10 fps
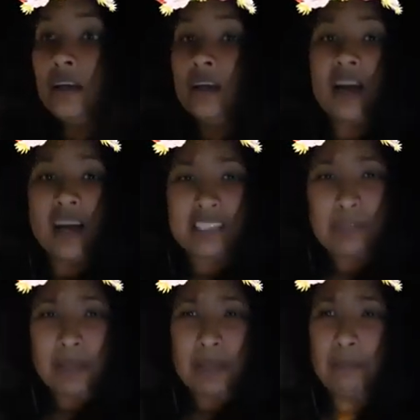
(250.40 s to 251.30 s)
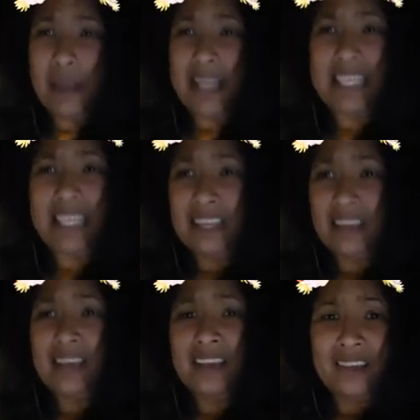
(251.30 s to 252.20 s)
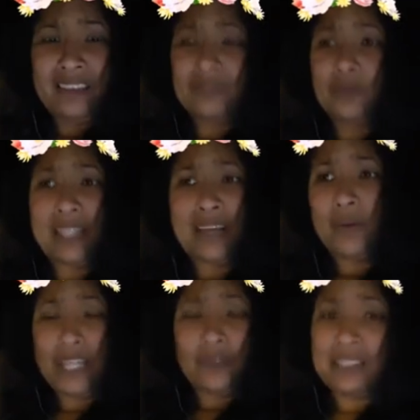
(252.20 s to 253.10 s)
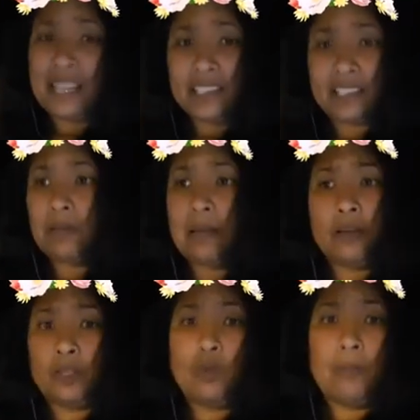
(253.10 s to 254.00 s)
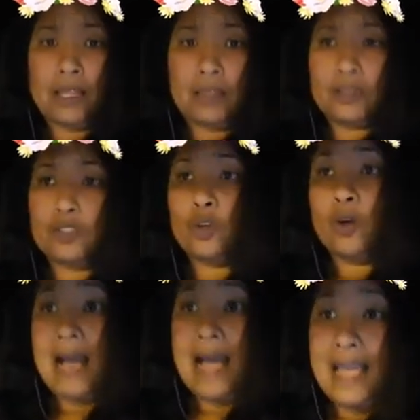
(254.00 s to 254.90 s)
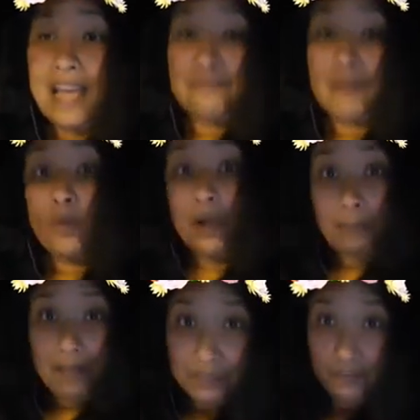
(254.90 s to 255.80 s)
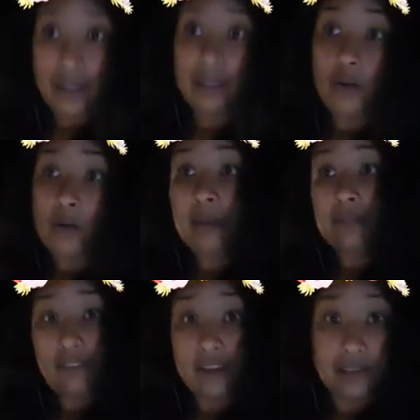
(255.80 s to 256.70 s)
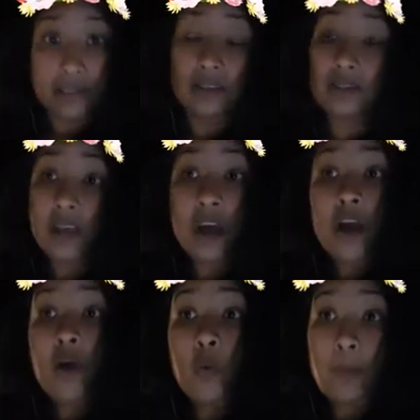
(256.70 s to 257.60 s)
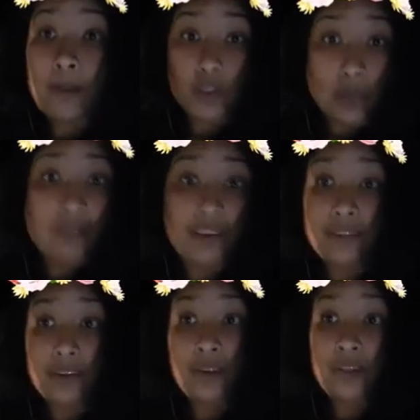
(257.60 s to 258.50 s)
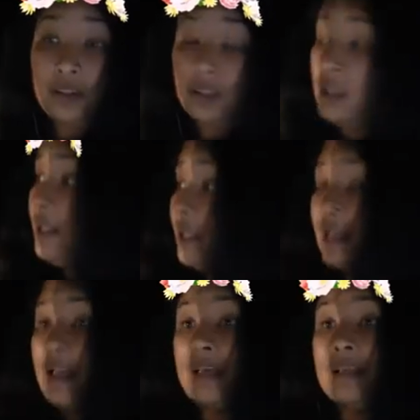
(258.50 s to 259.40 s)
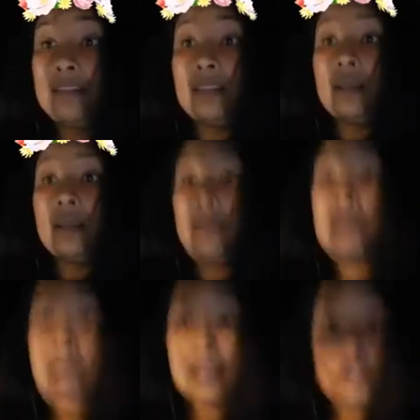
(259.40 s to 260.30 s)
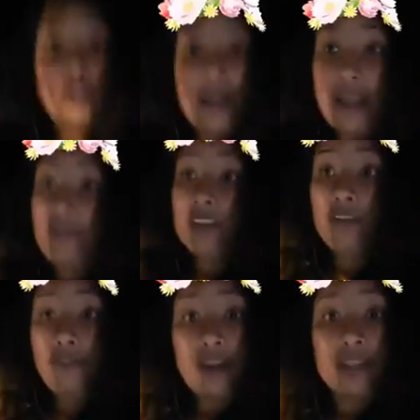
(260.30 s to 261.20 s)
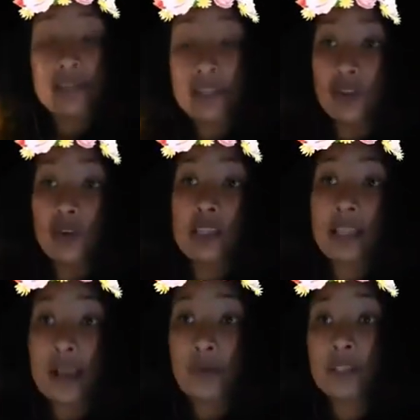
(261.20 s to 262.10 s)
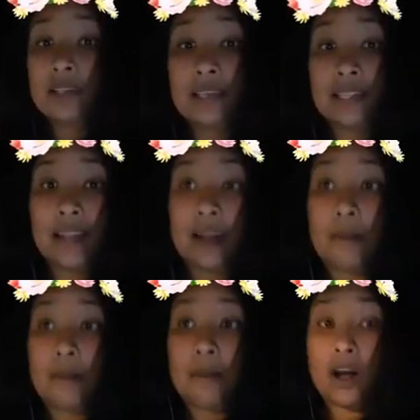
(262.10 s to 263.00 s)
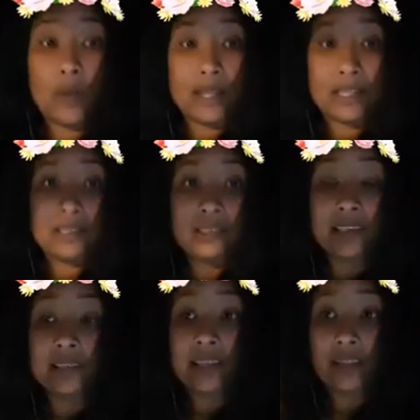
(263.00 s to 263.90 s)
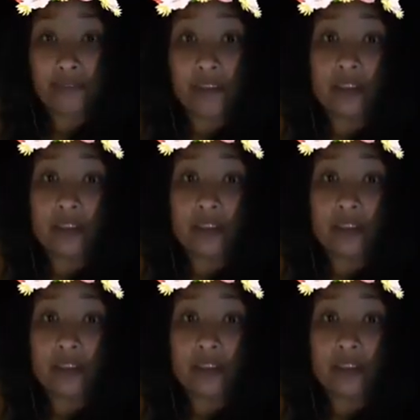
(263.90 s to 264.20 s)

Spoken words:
gossipy, petty, what irritates me about women. So I have my one best friend, so we've been friends since we've been 12 years old. And besides her, I have other friends, you know, that I would say they're more acquaintances than friends.